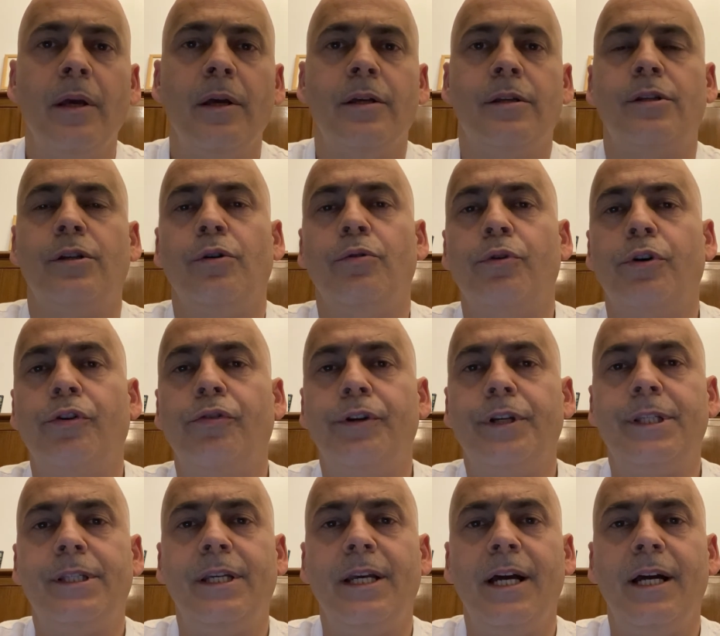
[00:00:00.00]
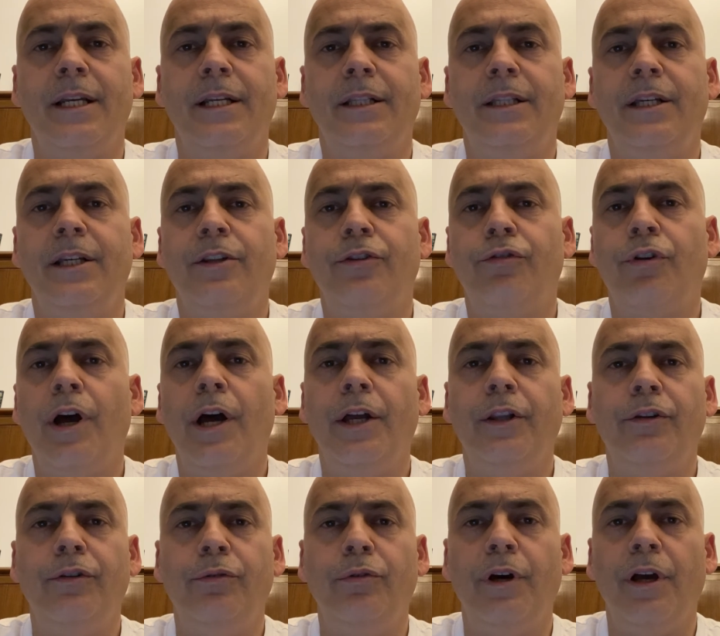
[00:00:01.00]
So Christianity
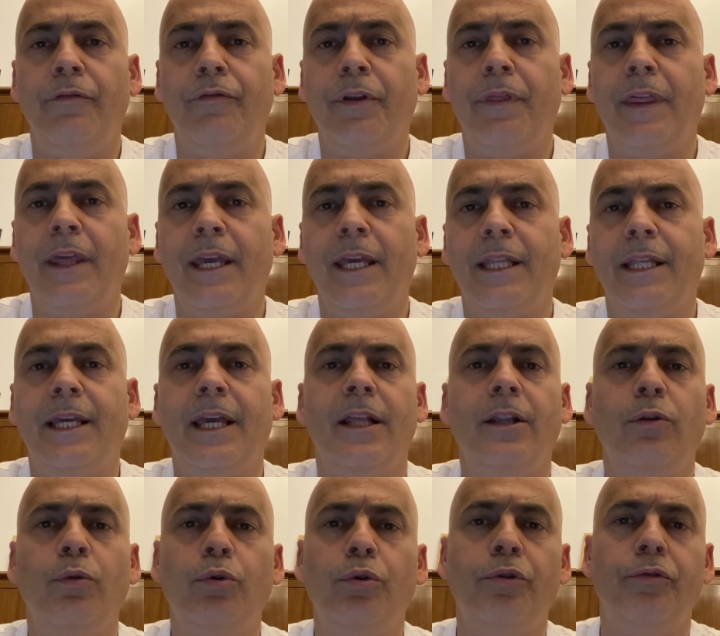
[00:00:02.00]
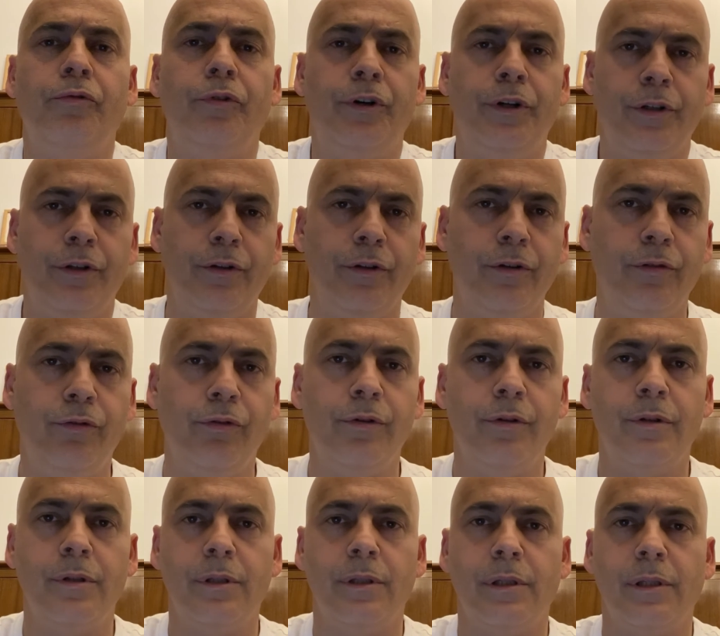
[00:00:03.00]
tried to do everything it can to convert
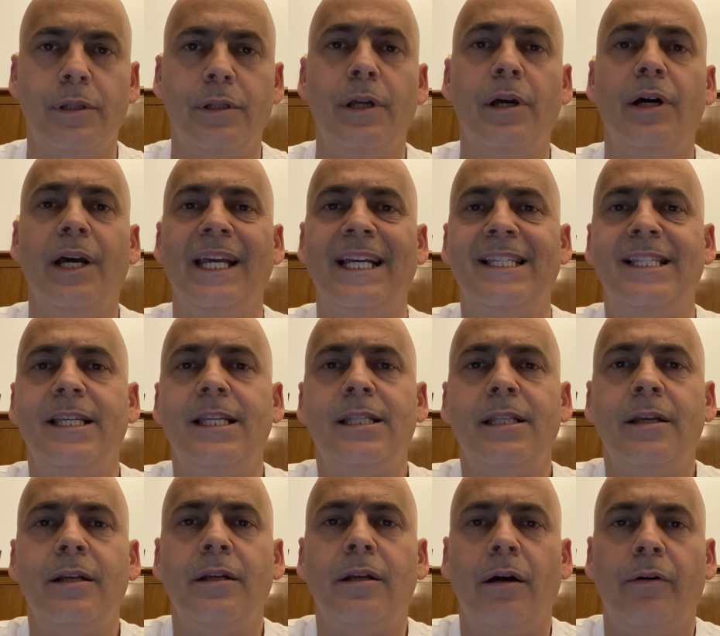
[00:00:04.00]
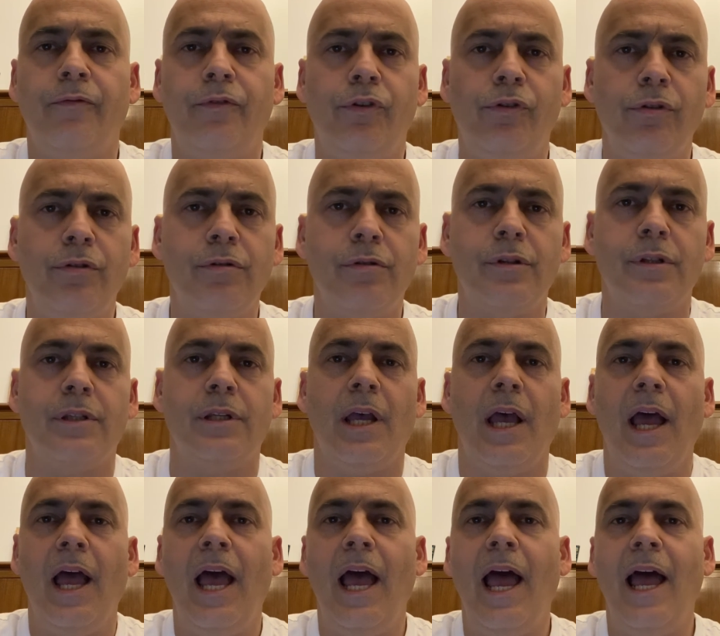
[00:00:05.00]
Jews. The existence of Jews
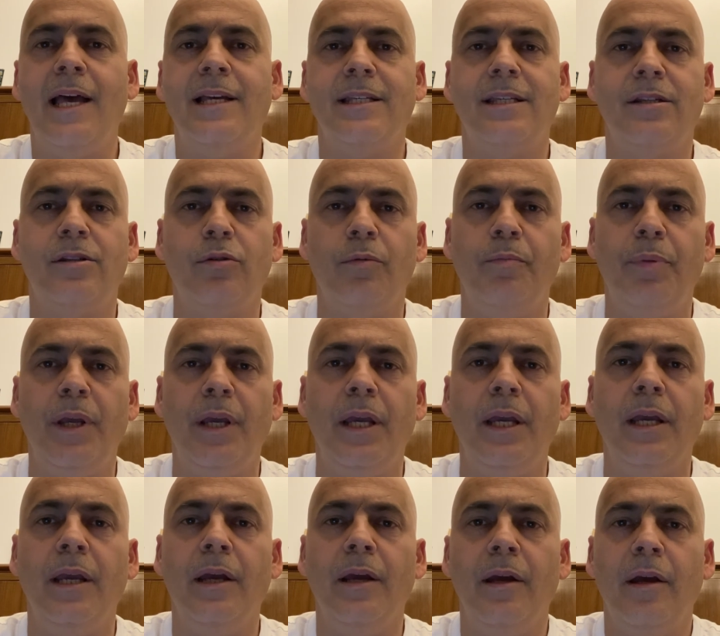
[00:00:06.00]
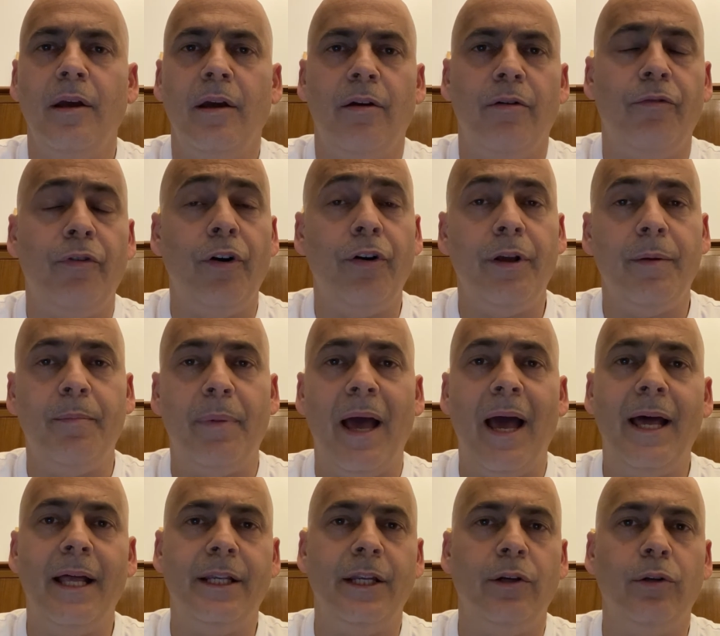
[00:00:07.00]
has to be very
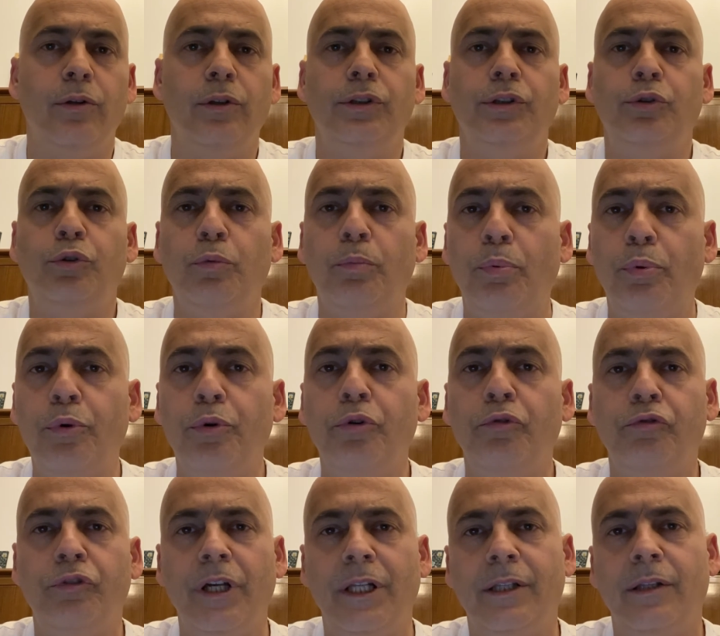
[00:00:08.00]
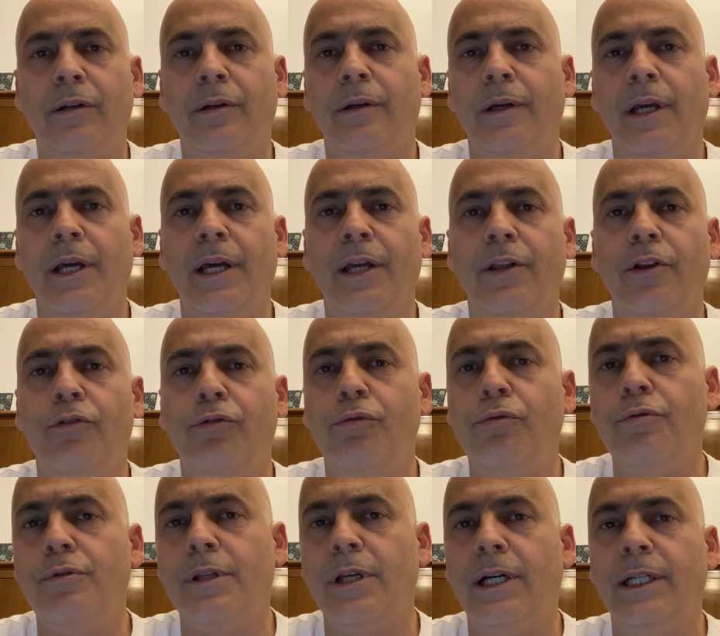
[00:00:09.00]
bad in order to prove that uh,
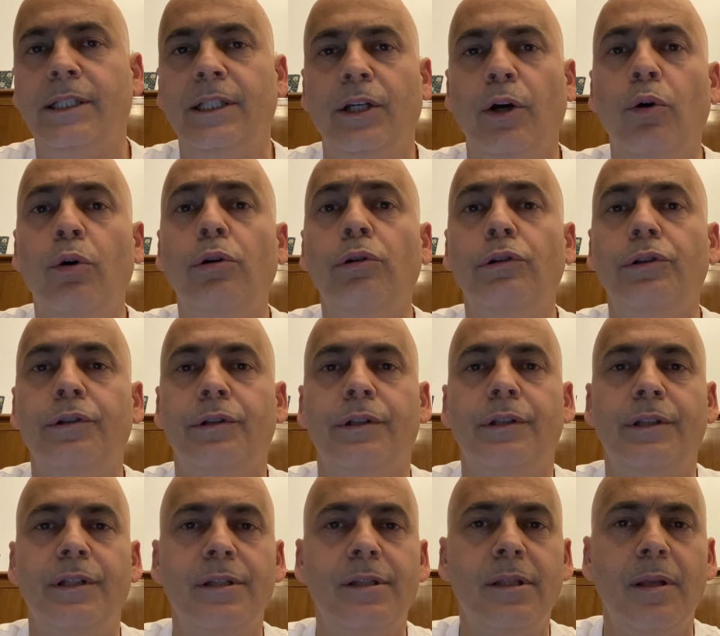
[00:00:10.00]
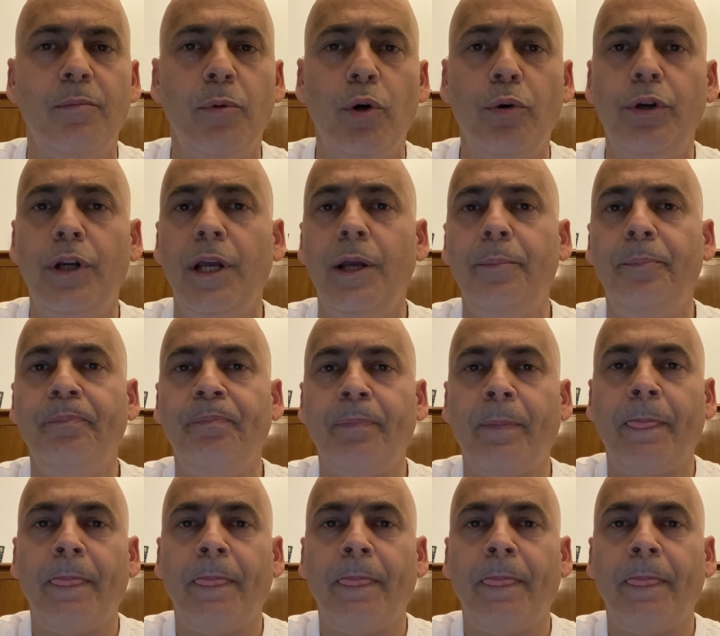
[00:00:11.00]
Jews are the old testimony.